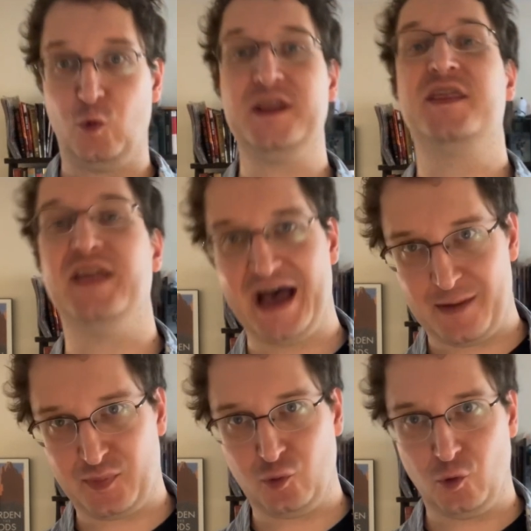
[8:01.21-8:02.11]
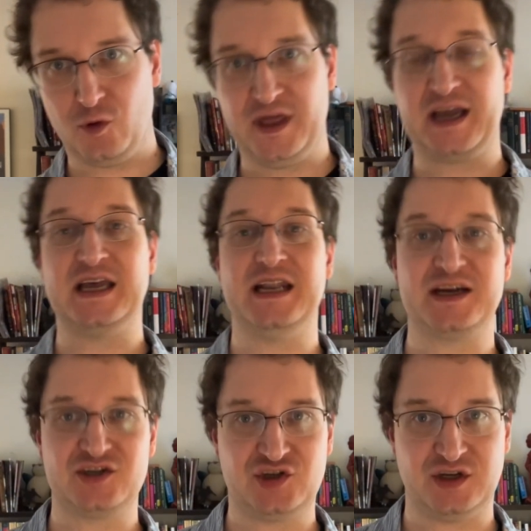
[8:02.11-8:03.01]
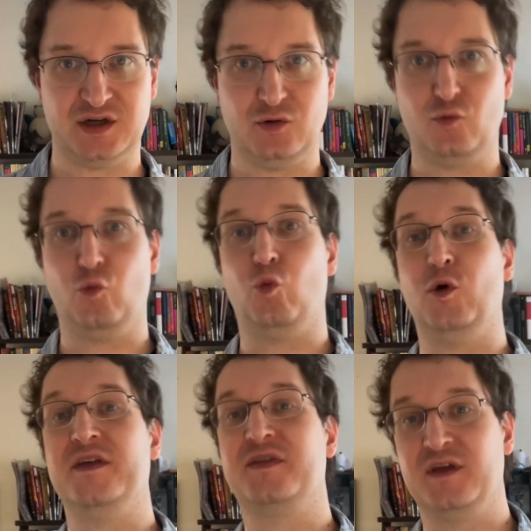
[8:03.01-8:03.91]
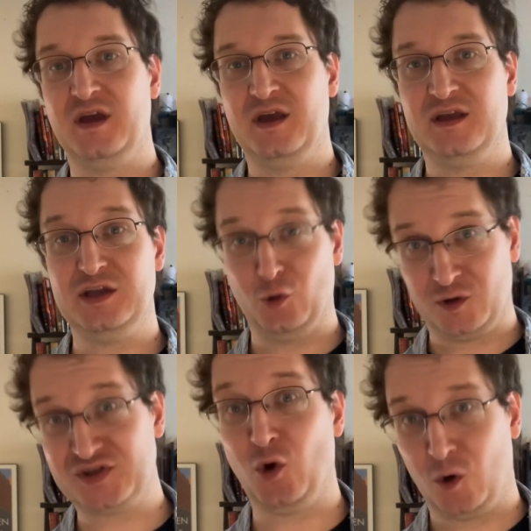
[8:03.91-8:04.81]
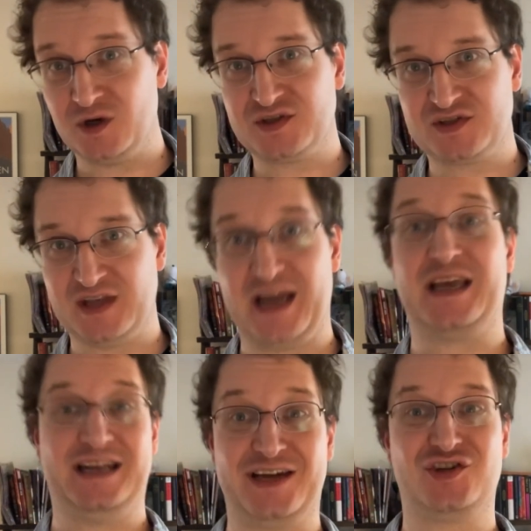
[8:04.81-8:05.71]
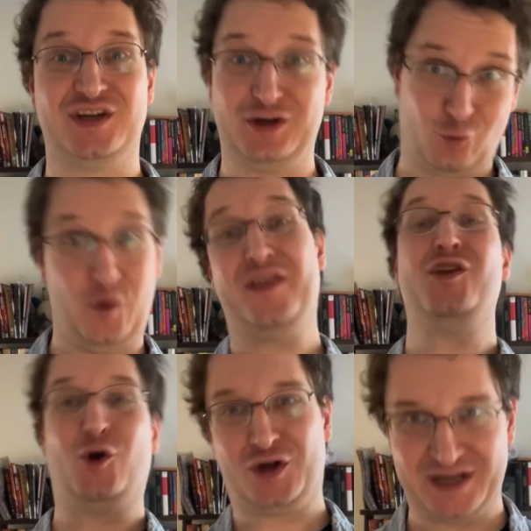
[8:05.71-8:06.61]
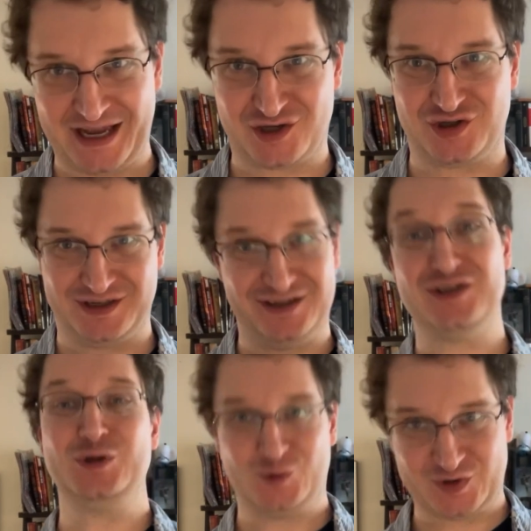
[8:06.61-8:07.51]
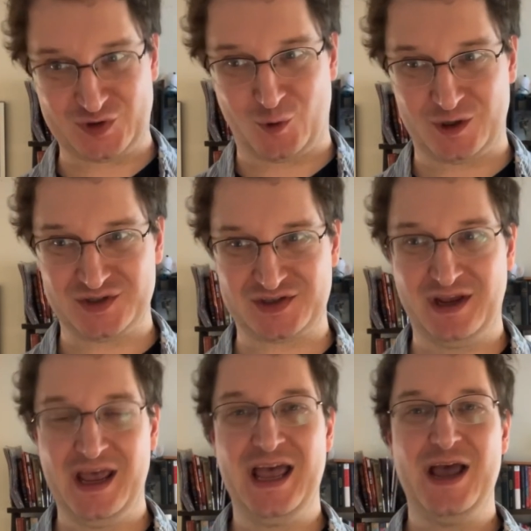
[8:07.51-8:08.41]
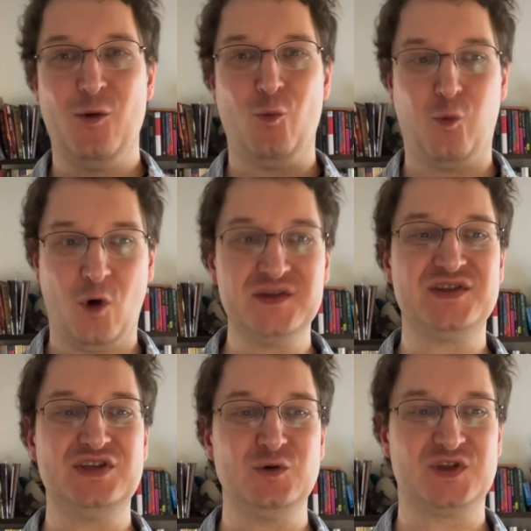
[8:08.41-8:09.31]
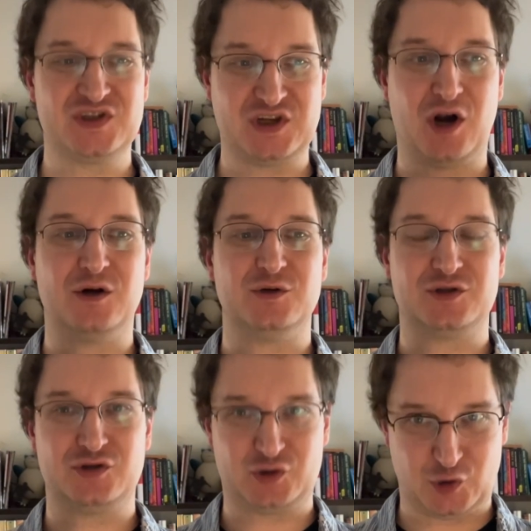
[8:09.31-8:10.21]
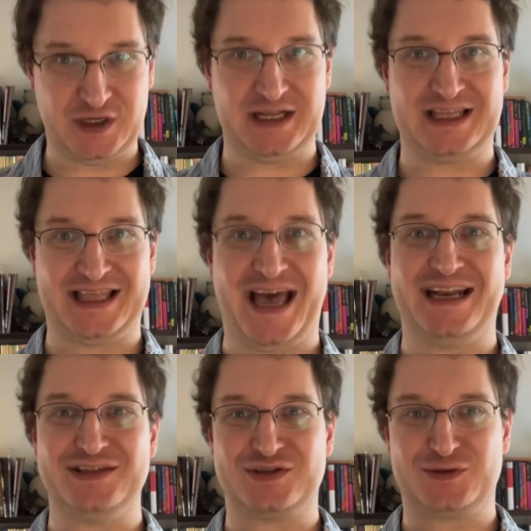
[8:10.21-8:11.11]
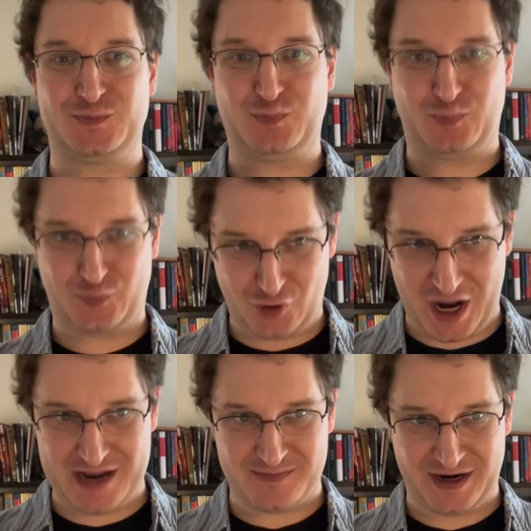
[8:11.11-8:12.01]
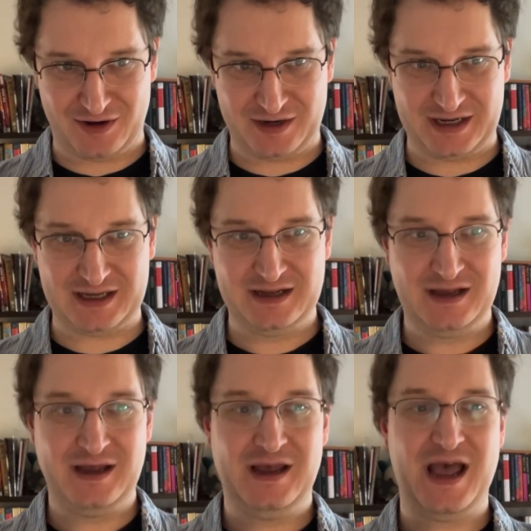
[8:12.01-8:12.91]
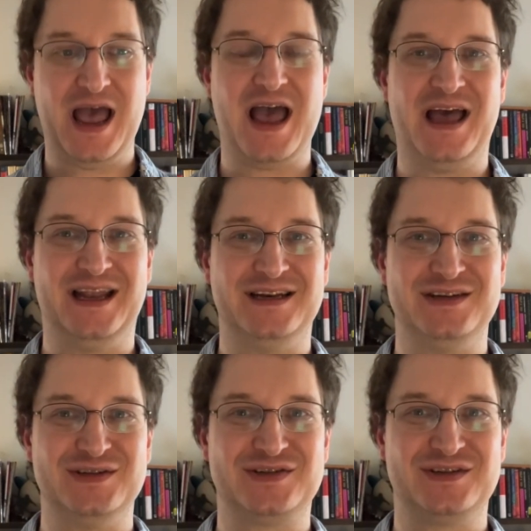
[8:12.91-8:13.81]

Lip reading: with that pool, that connection with your source, that connection with your connection to source, once you start treating that as primary and